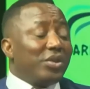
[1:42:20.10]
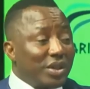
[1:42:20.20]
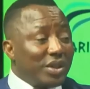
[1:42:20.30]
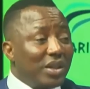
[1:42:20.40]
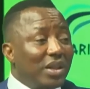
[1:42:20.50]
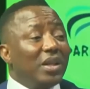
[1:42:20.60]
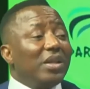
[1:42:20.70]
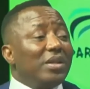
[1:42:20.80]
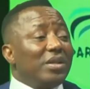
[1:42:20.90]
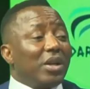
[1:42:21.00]
the country
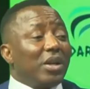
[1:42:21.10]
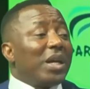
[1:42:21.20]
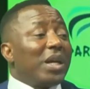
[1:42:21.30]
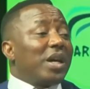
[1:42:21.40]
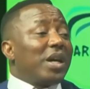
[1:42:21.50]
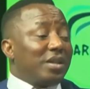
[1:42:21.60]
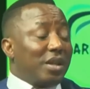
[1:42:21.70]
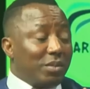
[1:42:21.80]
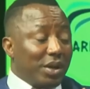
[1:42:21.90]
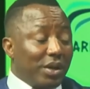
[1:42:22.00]
to set up. That's why I
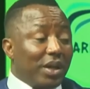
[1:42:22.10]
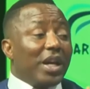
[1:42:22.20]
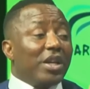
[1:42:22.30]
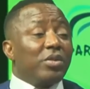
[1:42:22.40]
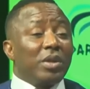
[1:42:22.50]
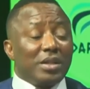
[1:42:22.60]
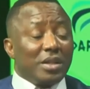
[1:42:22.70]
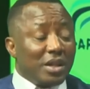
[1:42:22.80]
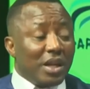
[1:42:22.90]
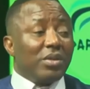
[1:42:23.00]
stepped down again. As soon
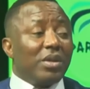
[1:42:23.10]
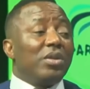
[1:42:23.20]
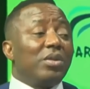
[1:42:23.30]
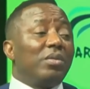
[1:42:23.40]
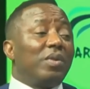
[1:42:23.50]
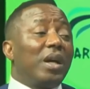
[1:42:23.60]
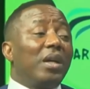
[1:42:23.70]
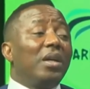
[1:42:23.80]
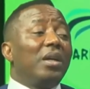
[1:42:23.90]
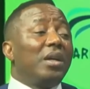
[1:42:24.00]
as this election is
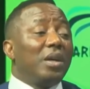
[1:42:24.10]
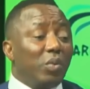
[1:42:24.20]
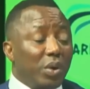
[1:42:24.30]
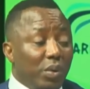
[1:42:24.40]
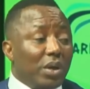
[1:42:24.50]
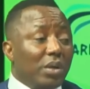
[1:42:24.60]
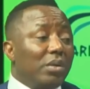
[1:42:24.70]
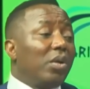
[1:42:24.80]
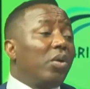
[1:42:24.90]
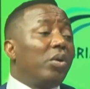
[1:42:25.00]
over, we
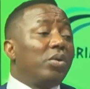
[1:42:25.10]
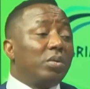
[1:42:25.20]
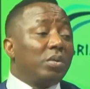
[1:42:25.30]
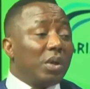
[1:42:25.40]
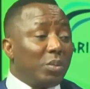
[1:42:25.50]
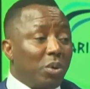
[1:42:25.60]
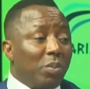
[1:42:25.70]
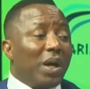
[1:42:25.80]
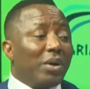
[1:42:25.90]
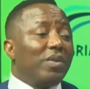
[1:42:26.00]
will go to a
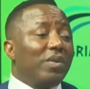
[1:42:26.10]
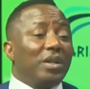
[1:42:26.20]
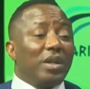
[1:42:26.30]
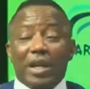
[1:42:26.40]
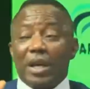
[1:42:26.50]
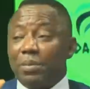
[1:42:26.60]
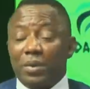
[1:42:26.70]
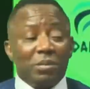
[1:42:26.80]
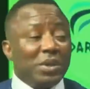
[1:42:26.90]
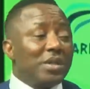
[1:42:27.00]
proper convention, and I
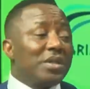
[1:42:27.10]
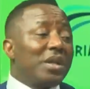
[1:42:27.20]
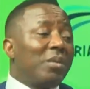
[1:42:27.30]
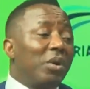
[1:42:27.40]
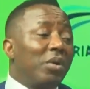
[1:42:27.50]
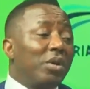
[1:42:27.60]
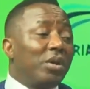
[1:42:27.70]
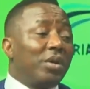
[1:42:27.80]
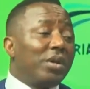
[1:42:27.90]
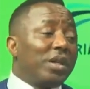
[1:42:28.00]
promise I'm not
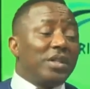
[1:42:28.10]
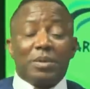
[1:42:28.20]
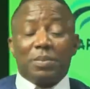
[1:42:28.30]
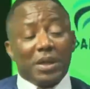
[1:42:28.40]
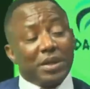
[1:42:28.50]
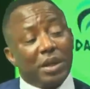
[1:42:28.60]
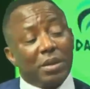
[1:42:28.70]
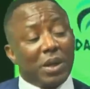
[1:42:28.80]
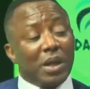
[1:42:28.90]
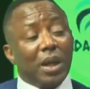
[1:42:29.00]
going to contest as party
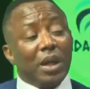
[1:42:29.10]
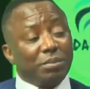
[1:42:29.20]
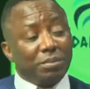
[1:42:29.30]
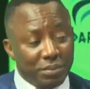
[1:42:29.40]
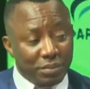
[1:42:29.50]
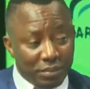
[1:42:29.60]
chairman again.